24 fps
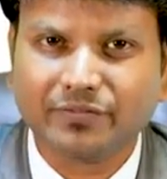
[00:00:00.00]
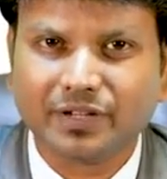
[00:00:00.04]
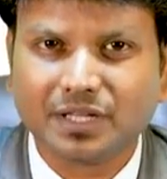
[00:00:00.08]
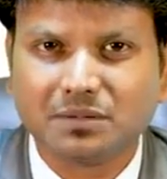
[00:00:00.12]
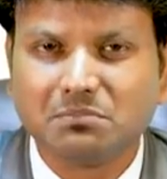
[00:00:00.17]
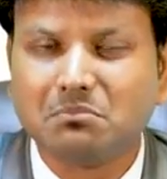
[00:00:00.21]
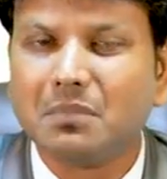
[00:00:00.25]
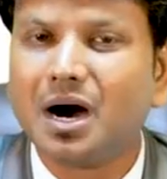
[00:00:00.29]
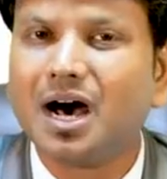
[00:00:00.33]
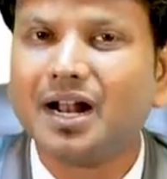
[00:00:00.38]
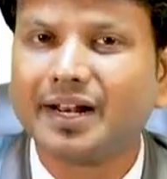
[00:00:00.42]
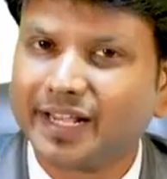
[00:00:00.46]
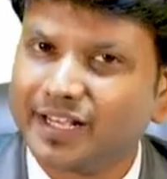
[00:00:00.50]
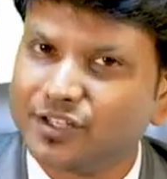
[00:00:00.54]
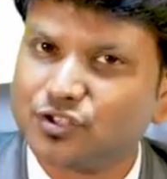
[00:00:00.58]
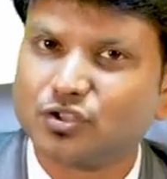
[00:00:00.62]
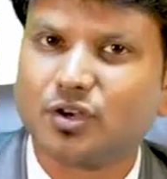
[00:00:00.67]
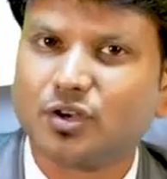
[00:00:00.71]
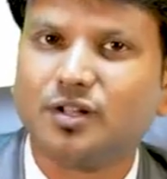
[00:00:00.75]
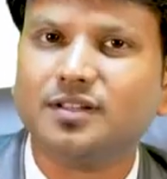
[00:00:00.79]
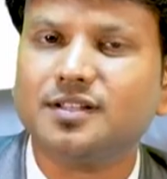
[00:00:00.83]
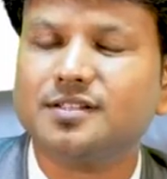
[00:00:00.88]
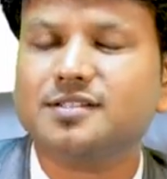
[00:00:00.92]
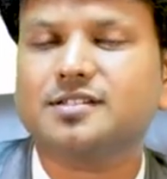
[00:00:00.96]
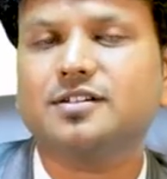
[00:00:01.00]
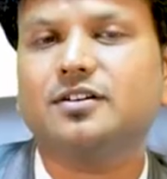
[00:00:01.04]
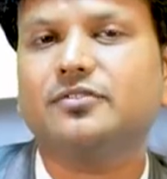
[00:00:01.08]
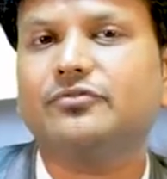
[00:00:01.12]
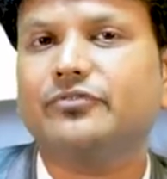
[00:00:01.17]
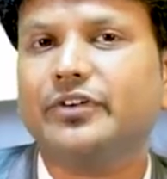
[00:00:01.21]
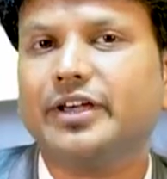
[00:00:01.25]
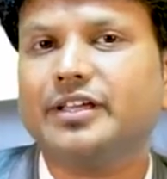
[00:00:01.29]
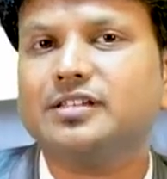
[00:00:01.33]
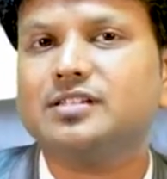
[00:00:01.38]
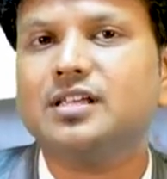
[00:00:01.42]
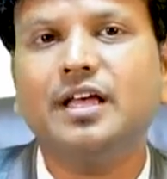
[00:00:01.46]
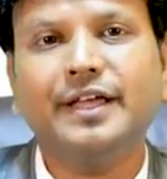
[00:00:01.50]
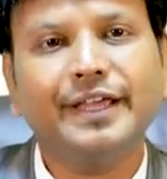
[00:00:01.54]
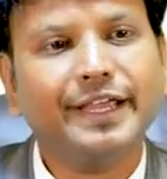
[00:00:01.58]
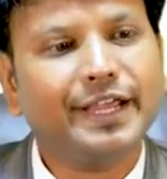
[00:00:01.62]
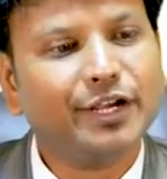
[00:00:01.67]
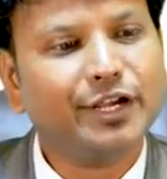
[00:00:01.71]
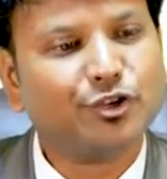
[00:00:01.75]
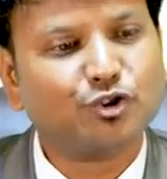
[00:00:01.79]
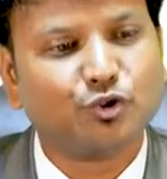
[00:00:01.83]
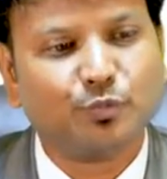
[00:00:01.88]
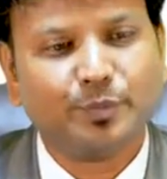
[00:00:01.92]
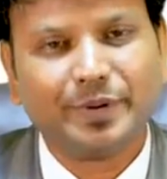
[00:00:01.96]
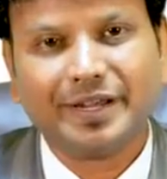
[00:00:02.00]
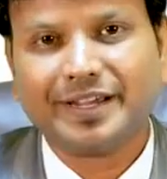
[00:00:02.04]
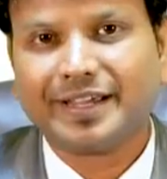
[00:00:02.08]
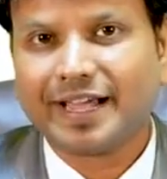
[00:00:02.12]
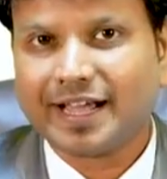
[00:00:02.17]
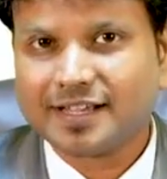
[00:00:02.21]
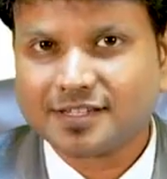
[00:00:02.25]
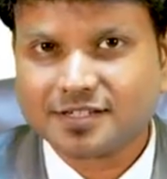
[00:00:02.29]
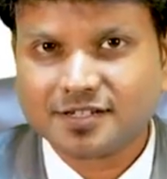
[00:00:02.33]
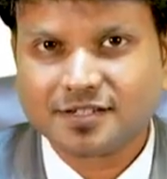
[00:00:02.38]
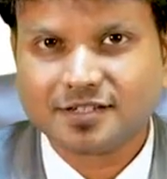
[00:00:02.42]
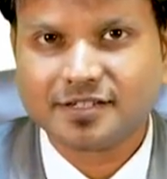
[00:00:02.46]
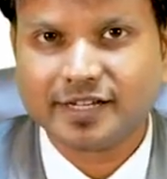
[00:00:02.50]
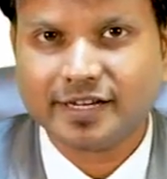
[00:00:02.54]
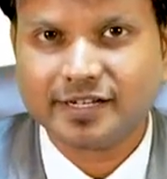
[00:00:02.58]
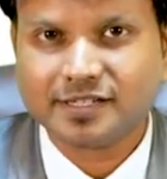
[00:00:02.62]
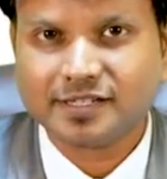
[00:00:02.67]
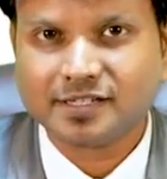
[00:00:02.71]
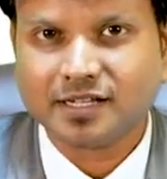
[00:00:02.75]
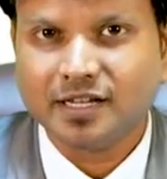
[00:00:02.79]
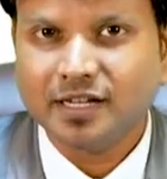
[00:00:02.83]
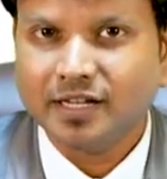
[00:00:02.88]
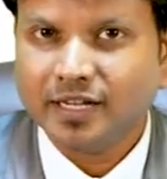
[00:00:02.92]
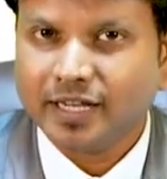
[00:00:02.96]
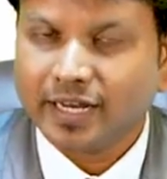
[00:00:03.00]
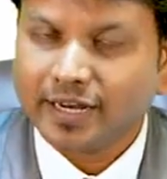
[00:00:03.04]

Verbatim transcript: with markings on the surface, it should be castor seeds.